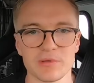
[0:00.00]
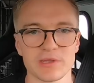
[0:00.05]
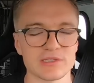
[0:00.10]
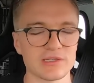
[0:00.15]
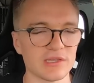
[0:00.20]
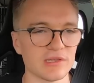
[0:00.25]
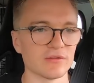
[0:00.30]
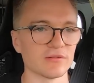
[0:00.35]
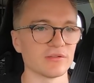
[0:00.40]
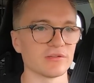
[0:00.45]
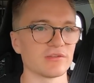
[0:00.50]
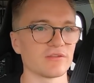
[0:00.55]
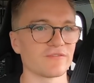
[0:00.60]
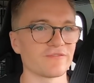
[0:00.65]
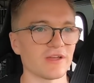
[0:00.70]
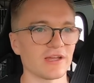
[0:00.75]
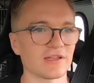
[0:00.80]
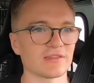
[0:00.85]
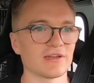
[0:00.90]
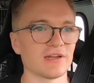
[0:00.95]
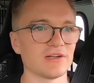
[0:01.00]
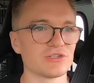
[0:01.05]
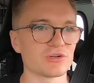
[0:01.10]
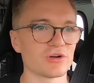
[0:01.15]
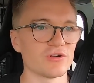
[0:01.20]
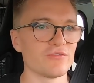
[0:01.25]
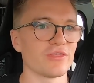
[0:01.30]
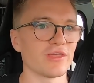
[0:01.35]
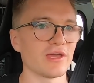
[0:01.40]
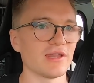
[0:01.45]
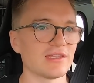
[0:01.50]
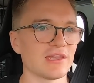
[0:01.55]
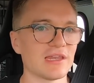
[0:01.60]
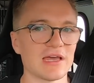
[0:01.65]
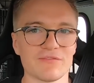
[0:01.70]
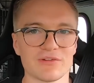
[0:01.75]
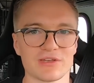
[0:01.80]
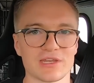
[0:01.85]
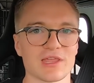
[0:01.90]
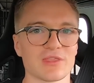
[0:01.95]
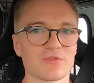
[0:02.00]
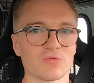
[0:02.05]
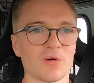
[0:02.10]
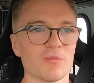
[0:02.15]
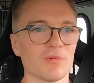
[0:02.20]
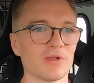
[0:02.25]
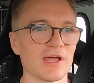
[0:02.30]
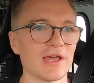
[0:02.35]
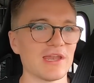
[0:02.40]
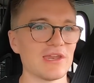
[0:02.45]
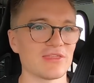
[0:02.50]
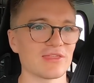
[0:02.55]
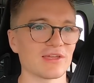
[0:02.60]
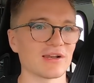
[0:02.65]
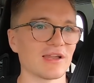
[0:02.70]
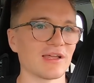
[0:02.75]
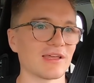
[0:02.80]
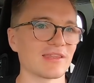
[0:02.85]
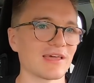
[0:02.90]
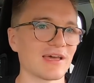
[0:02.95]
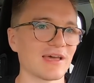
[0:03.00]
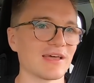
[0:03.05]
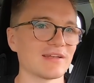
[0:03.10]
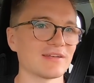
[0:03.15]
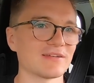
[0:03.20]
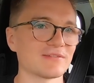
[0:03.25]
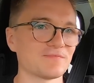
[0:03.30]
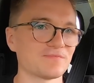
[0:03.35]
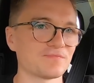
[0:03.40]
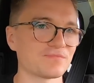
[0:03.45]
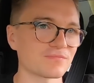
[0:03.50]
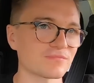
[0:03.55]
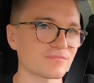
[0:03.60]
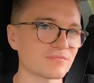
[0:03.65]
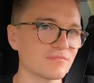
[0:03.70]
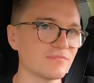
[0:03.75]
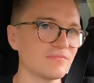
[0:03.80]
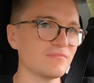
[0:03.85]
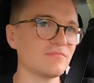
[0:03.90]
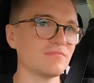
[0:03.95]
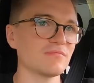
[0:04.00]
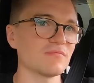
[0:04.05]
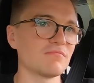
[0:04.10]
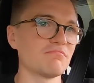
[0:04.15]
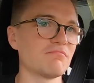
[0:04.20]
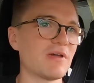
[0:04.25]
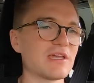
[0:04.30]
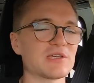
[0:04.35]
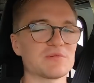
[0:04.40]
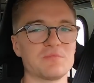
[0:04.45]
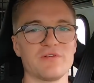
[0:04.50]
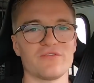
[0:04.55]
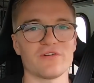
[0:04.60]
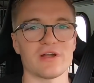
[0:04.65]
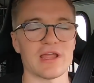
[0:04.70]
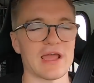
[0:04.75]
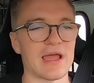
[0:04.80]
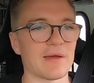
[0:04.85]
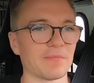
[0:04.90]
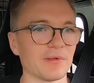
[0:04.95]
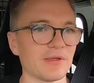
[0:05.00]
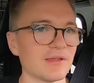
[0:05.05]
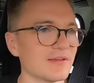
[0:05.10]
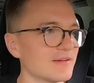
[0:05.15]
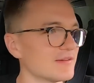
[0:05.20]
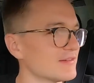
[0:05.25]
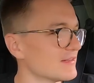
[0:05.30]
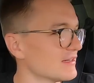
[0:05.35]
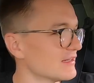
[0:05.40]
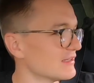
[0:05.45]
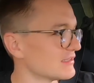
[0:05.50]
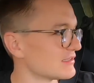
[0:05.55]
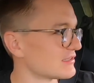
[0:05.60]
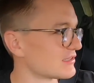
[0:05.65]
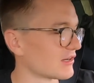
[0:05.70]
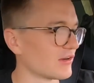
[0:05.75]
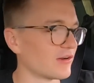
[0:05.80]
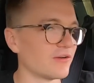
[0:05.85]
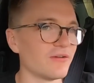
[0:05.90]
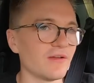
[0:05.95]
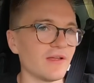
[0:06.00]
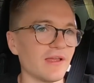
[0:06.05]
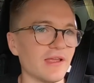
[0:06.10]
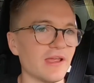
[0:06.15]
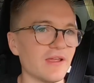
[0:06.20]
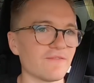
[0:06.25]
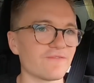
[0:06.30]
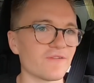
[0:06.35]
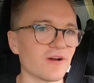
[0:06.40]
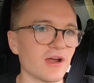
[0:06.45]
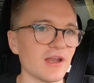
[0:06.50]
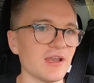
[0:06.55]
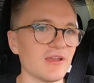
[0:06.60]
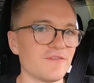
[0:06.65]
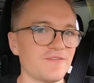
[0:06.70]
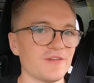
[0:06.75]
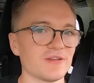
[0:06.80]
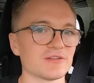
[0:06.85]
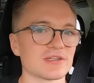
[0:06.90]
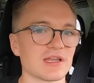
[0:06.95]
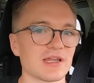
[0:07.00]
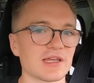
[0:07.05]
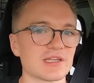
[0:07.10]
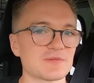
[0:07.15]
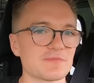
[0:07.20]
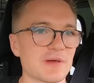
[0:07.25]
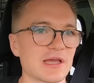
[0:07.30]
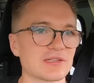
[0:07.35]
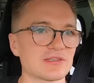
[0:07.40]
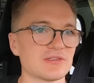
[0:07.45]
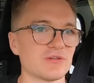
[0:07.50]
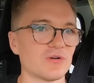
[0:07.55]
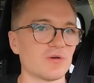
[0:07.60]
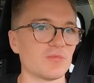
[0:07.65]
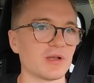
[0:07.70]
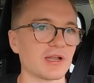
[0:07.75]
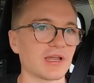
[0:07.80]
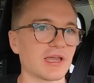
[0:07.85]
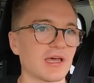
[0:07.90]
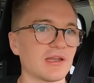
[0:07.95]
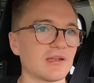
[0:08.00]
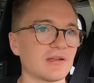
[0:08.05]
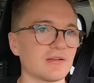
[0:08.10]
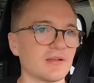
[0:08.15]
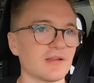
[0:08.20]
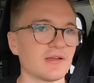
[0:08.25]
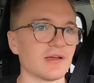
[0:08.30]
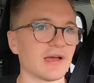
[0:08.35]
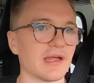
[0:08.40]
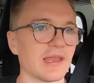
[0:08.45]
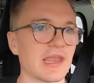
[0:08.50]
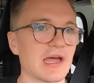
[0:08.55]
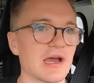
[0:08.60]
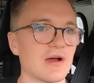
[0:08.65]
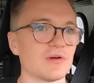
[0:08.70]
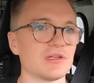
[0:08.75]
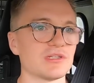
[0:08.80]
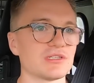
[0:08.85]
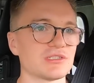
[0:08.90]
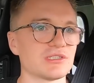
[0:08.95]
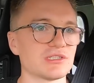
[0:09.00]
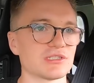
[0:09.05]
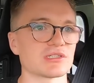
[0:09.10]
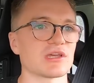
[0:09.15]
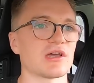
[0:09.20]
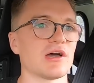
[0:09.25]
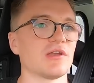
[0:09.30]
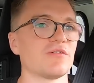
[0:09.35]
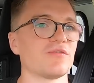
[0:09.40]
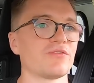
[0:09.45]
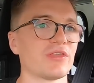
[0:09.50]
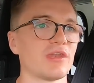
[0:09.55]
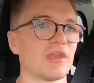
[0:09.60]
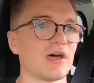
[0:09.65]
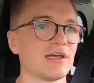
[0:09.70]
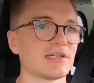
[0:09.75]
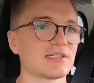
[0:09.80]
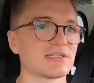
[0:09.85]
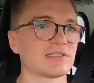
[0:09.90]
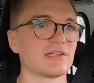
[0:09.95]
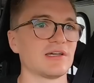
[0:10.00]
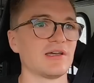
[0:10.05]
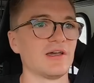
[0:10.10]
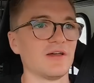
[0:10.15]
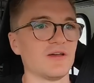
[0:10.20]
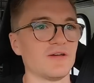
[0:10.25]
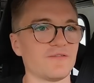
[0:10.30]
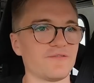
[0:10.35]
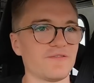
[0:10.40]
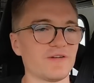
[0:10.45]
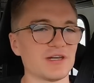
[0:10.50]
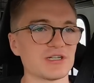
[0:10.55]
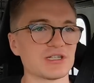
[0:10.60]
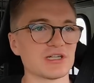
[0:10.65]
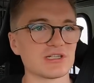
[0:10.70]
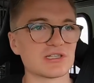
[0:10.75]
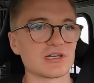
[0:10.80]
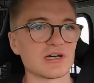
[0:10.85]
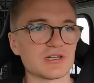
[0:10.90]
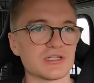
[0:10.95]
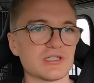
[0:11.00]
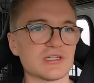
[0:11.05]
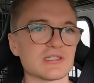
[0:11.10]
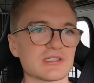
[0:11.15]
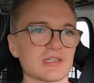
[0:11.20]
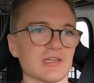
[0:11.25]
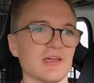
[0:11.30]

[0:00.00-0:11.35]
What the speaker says: deal. The fact that I drove there, didn't have a death wobble, anything like that, makes me very happy. So it finally feels like it's back to normal again, and now it's just kind of the nice finishing touches.